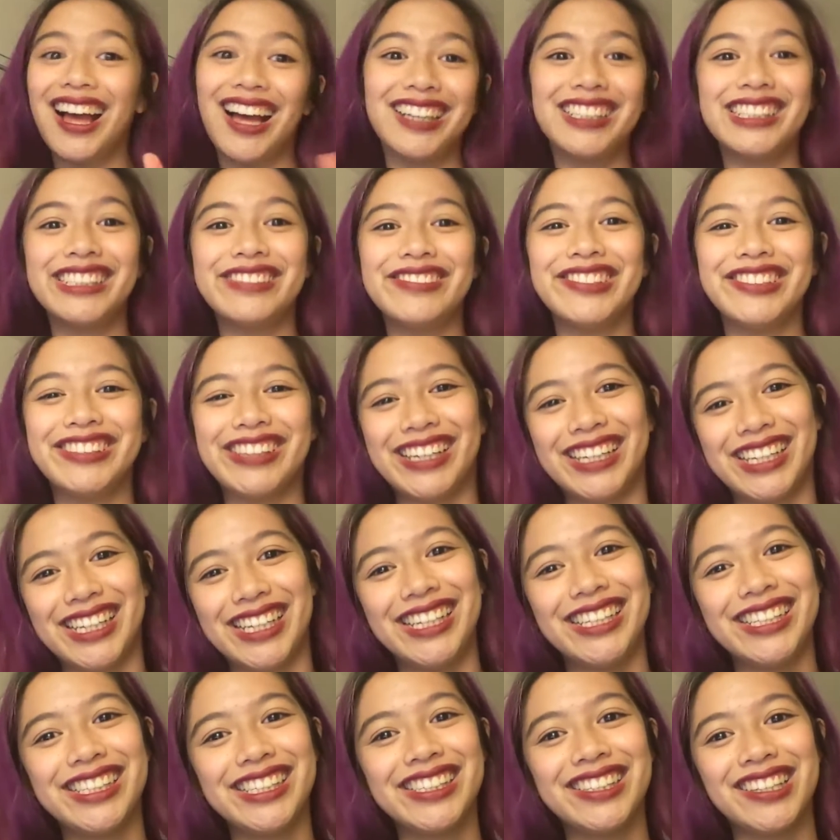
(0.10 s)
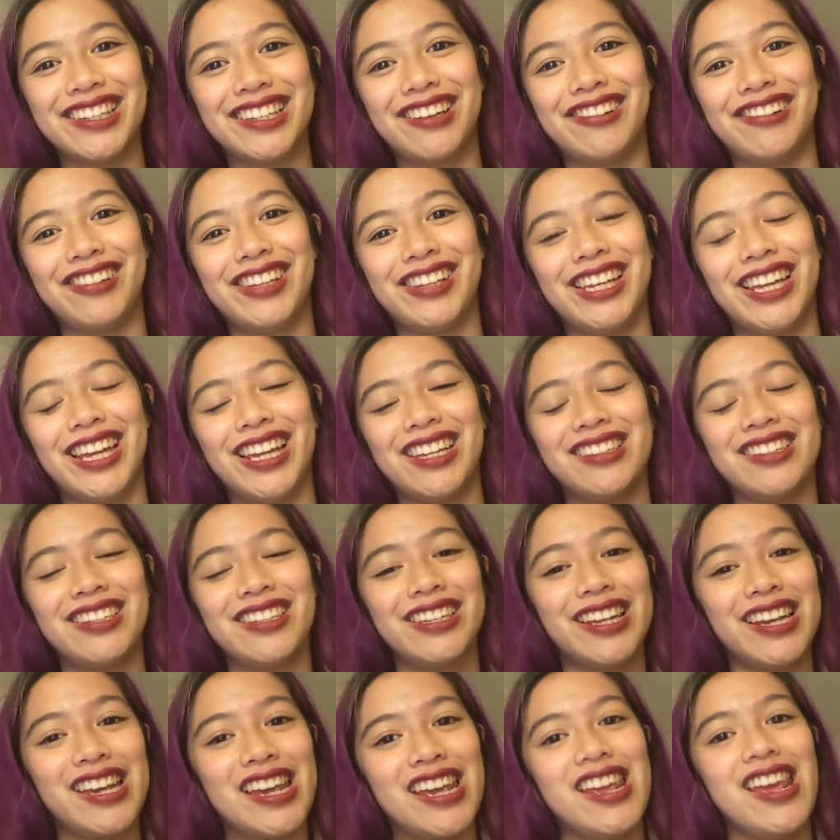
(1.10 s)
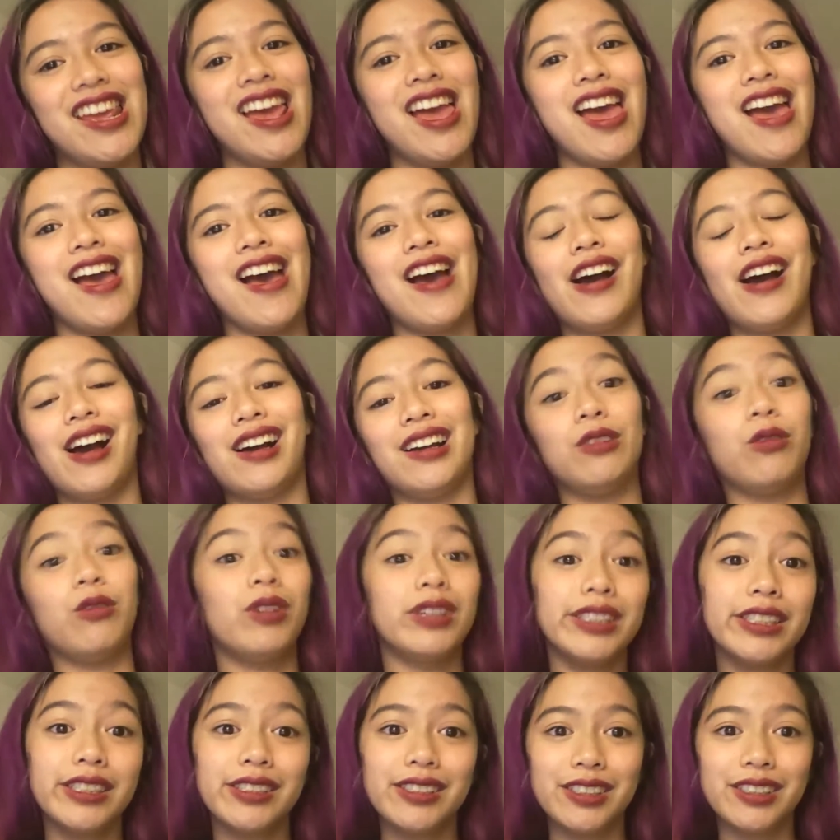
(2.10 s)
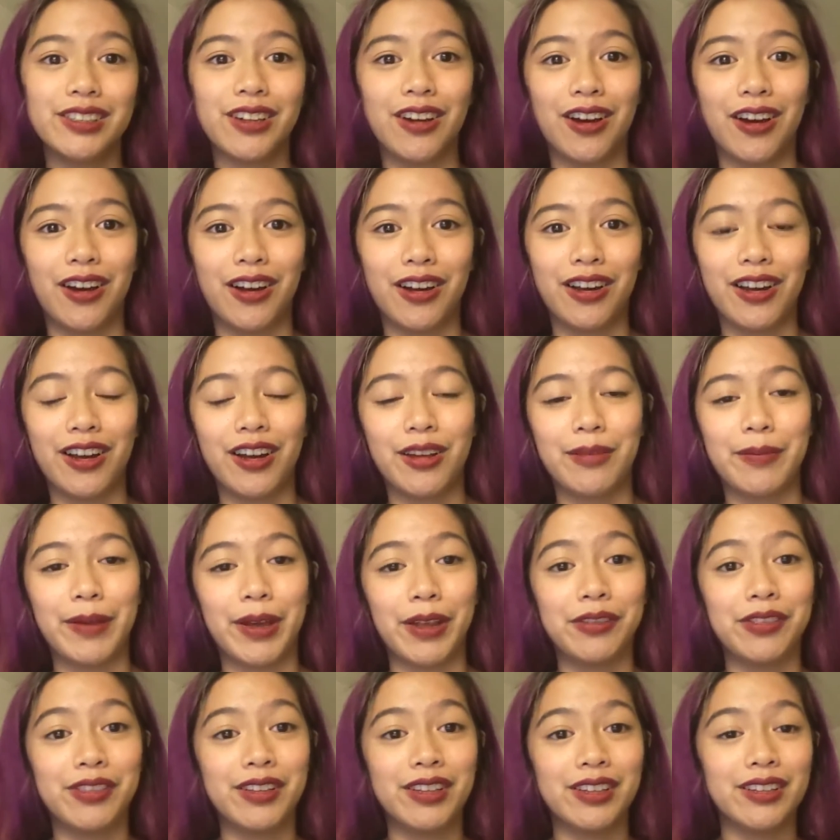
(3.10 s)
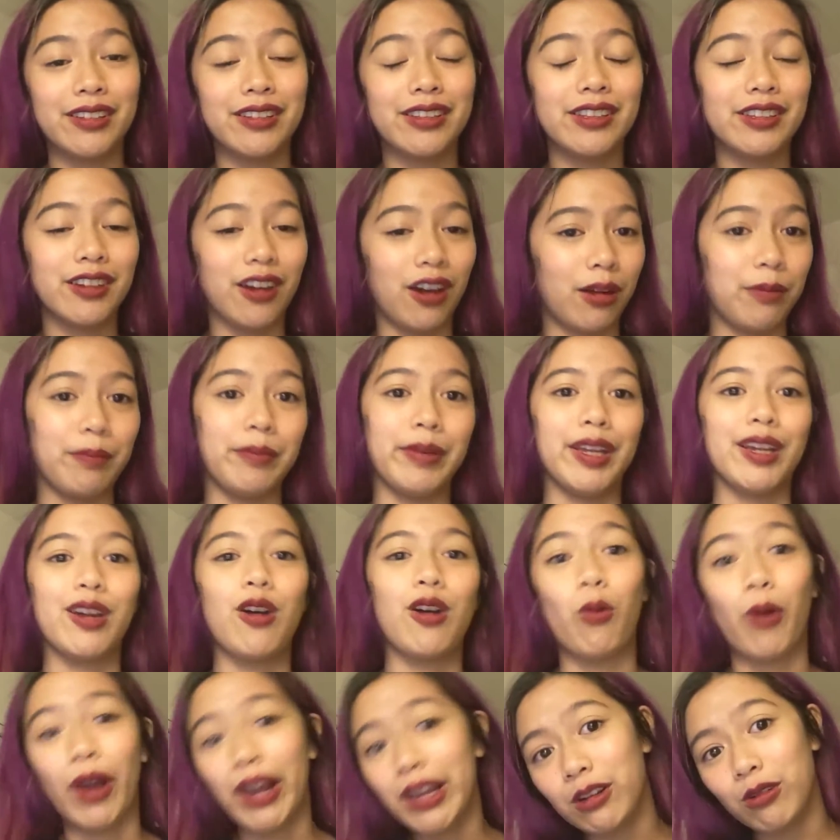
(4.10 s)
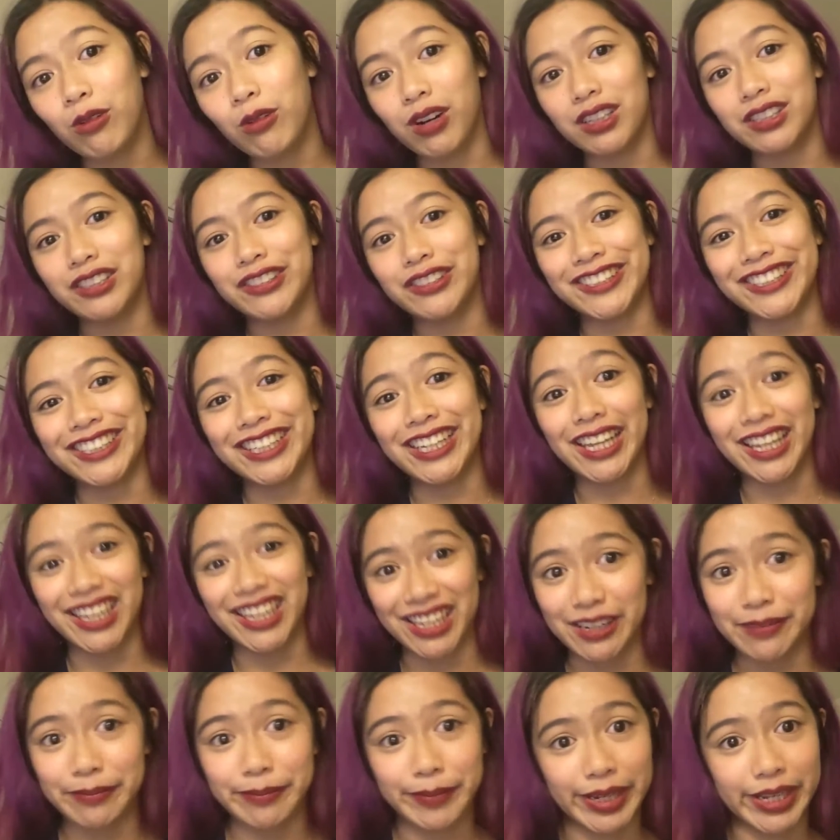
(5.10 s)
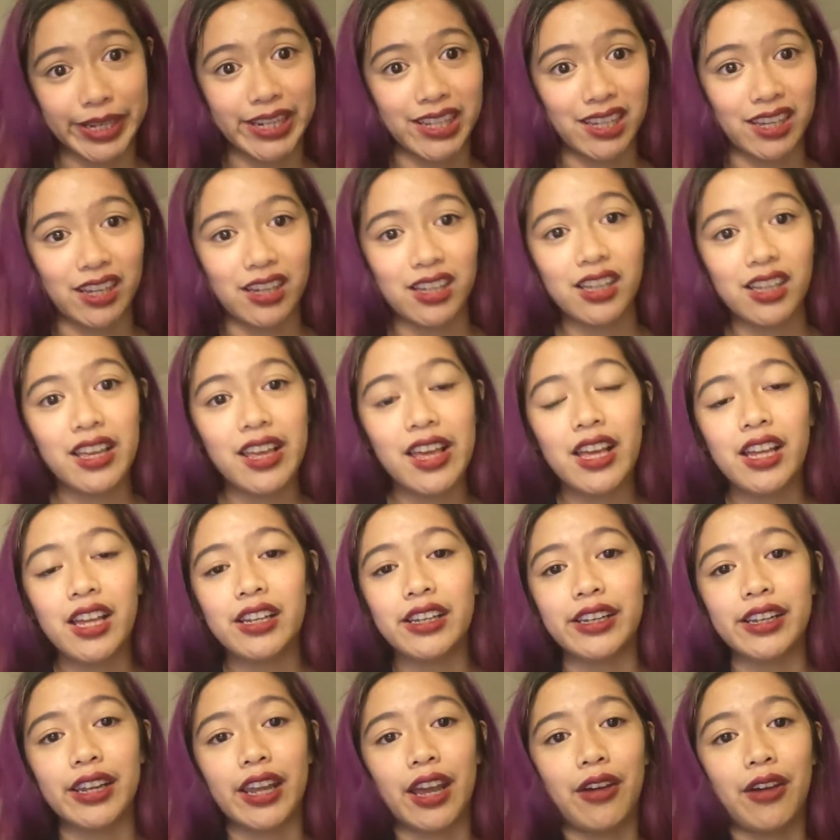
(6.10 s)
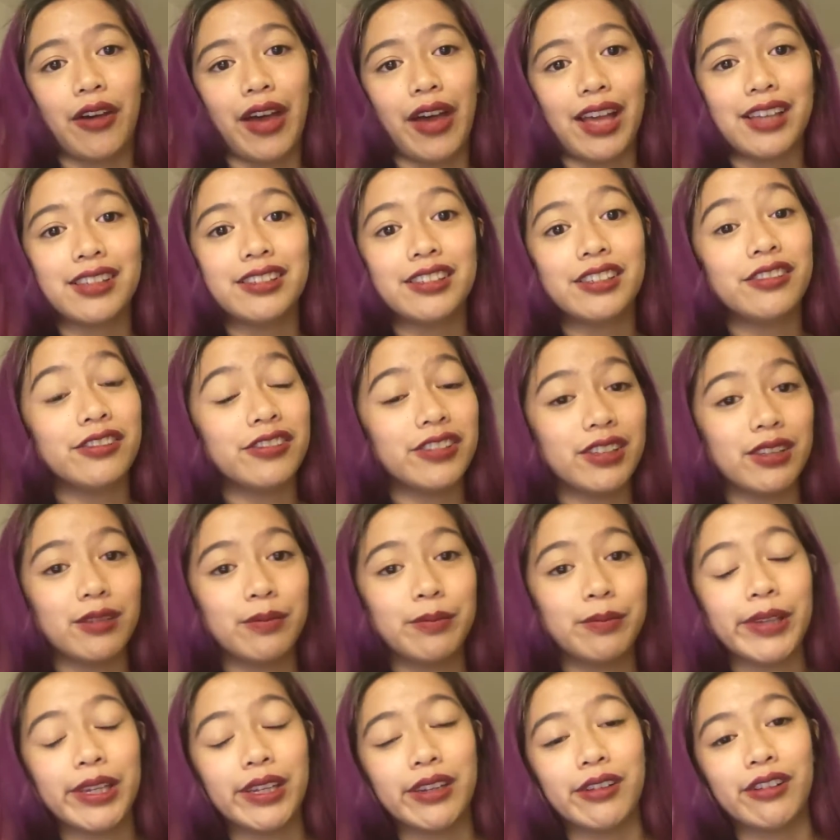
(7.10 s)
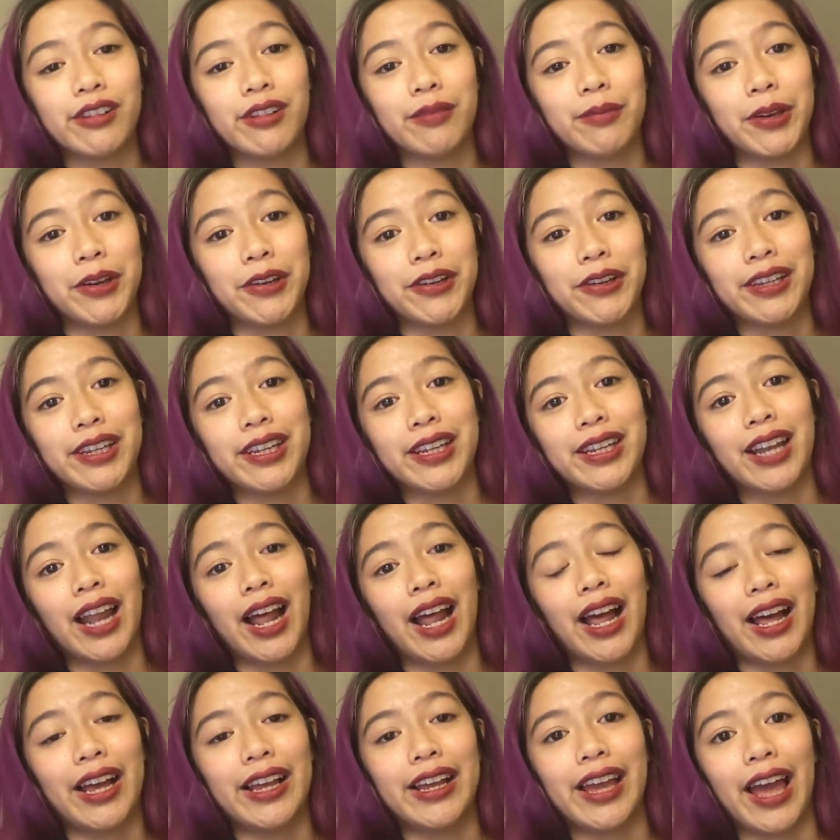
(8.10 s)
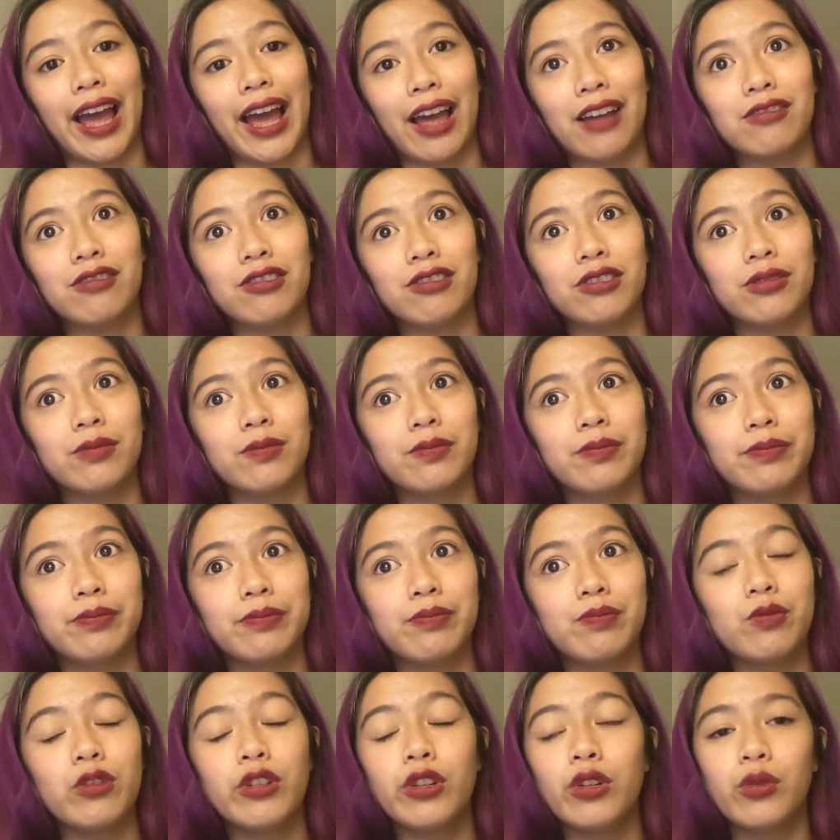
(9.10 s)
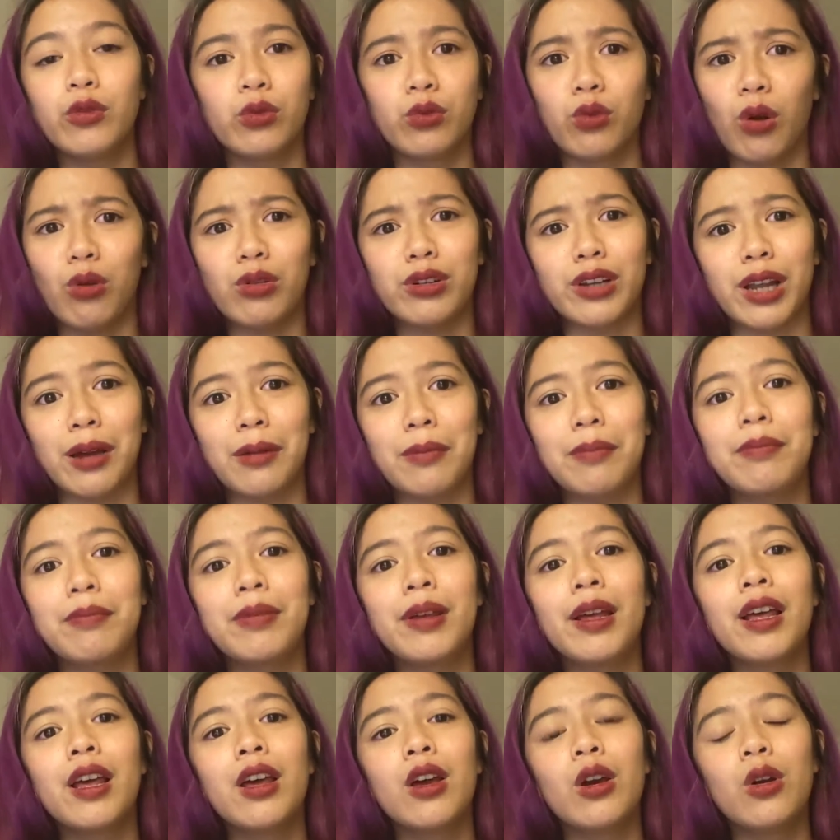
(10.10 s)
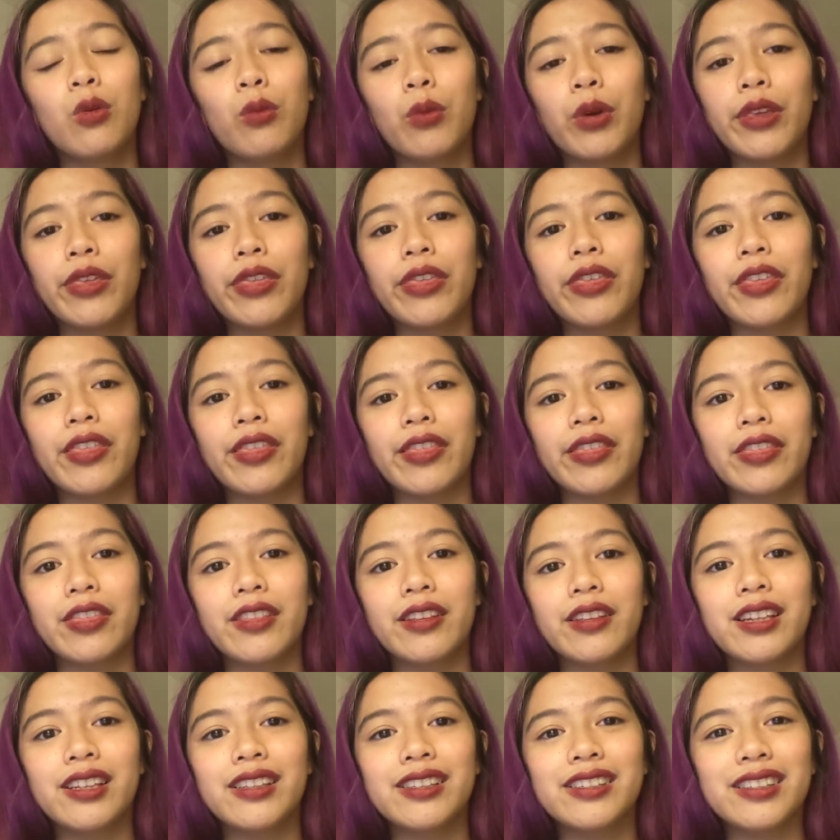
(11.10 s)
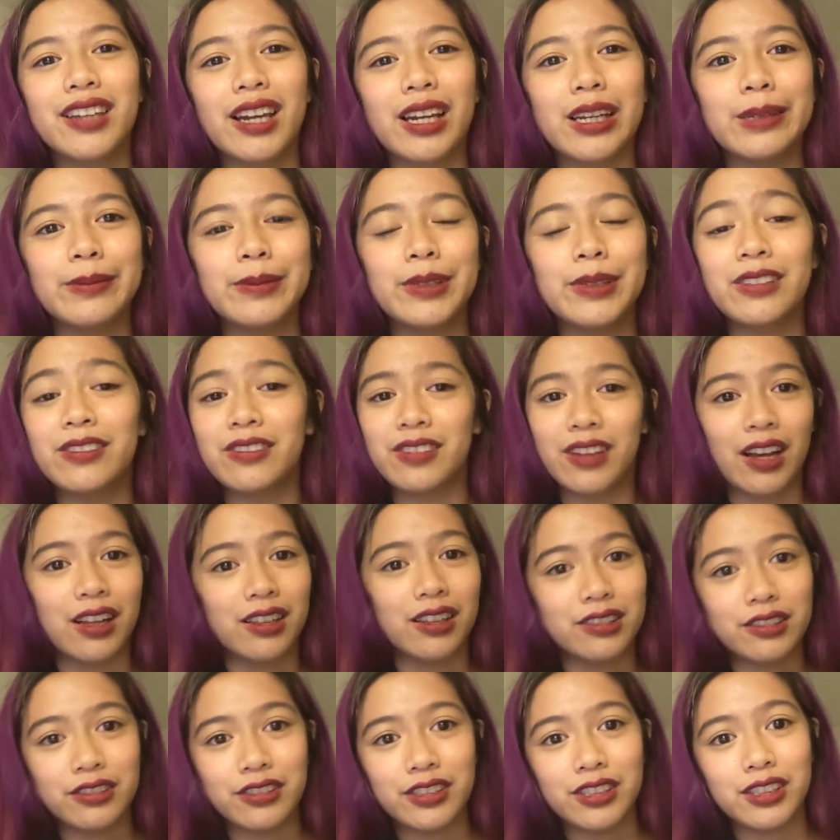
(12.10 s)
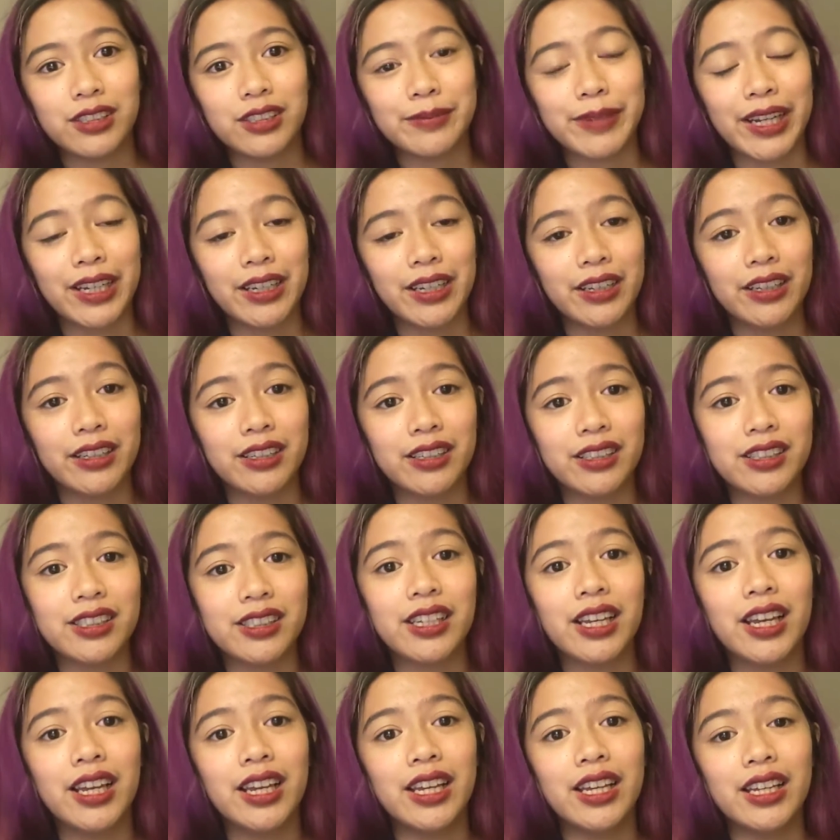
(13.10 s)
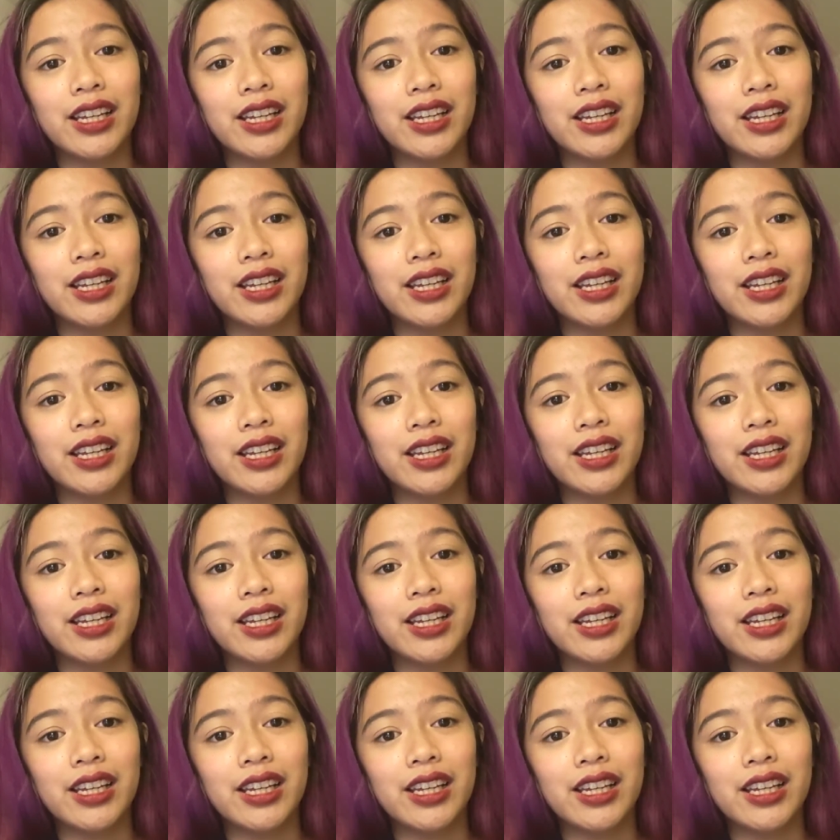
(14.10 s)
Hi everyone, it's Snowy, and today I wanted to talk about the topic whitewashing in media. Now, as a Filipino American, I have grown up with these types of colorism ideals